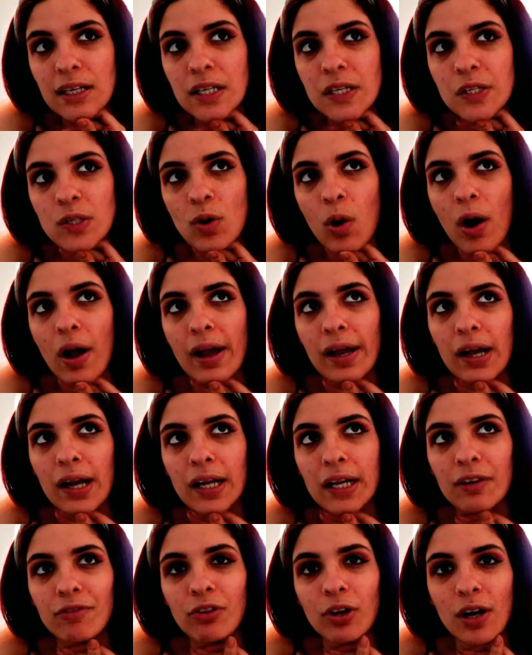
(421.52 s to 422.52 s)
So I
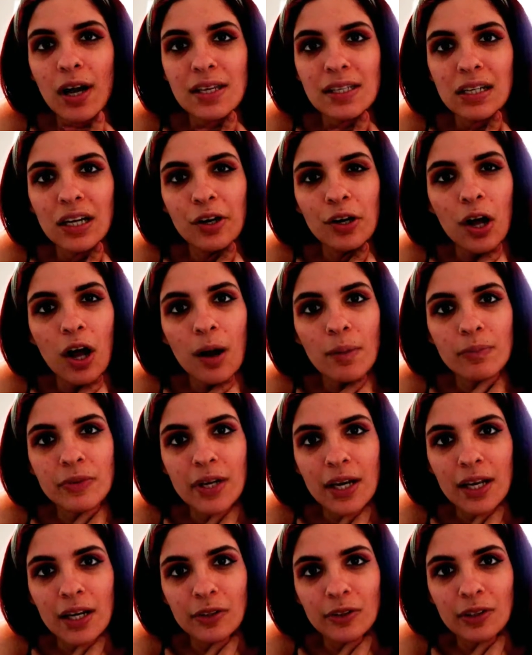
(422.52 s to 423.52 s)
give you guys a little
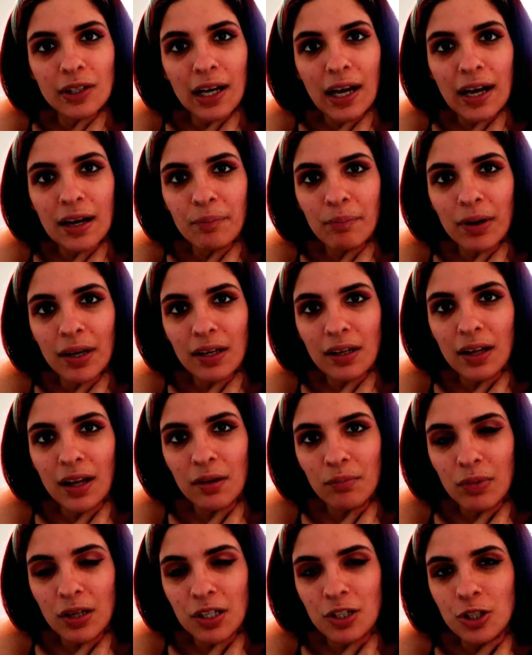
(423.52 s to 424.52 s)
update on that and make
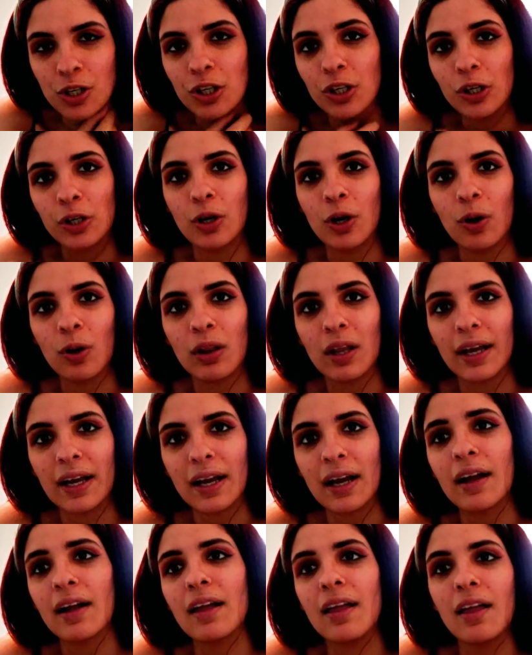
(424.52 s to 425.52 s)
and make sure you know
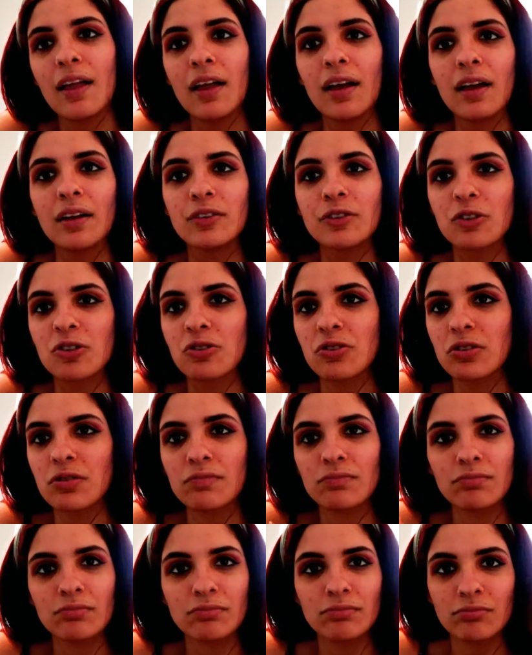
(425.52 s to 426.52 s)
like
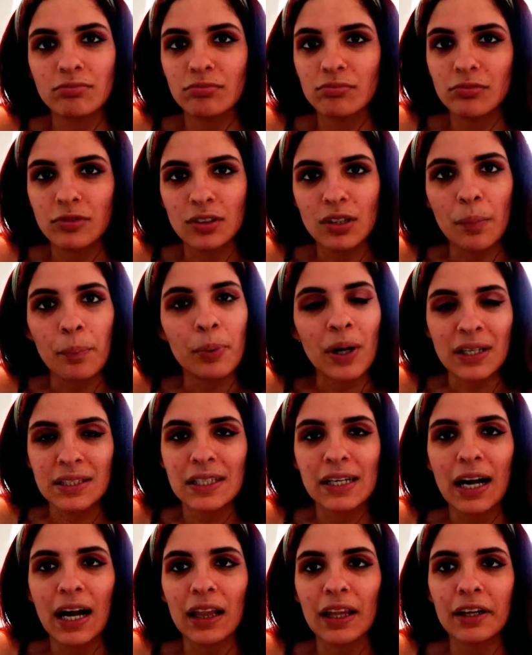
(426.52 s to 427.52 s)
just the
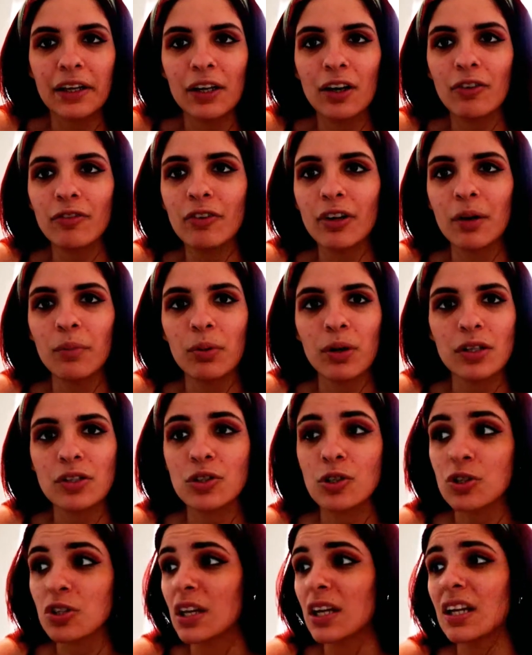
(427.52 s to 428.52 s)
practicality of it. But
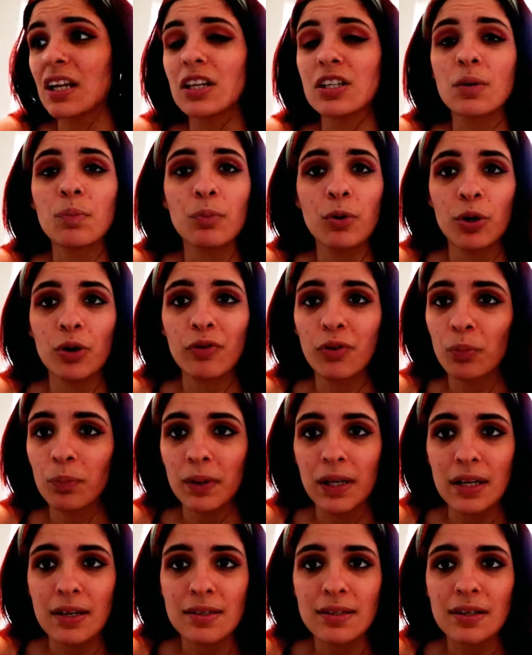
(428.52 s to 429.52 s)
it's just it is a beautiful
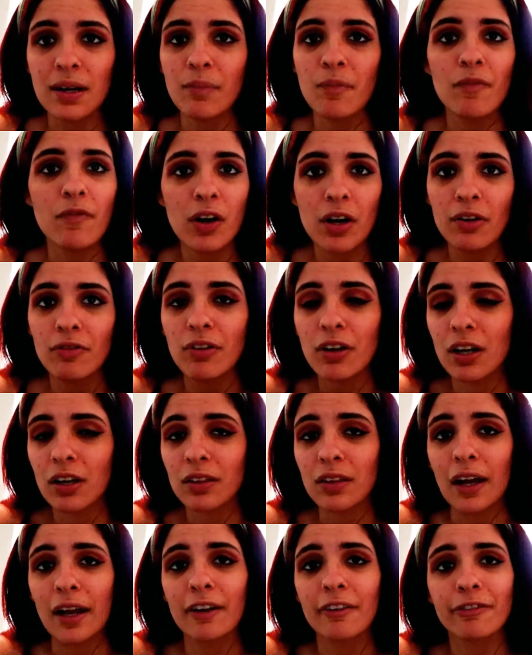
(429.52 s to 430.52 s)
piece. I'm very very
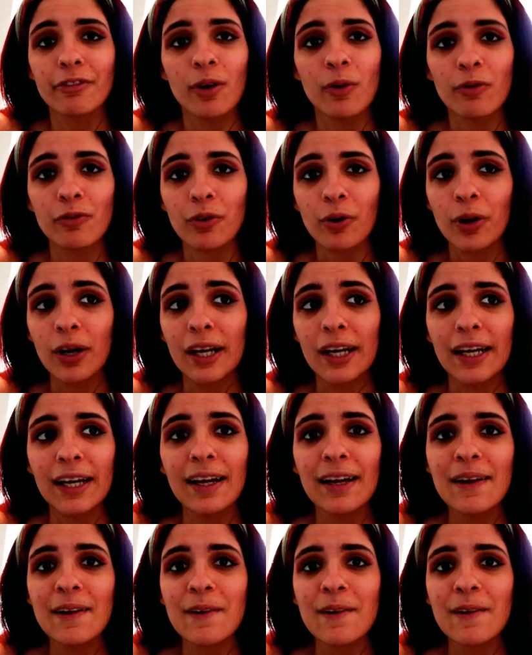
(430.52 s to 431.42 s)
thankful for it.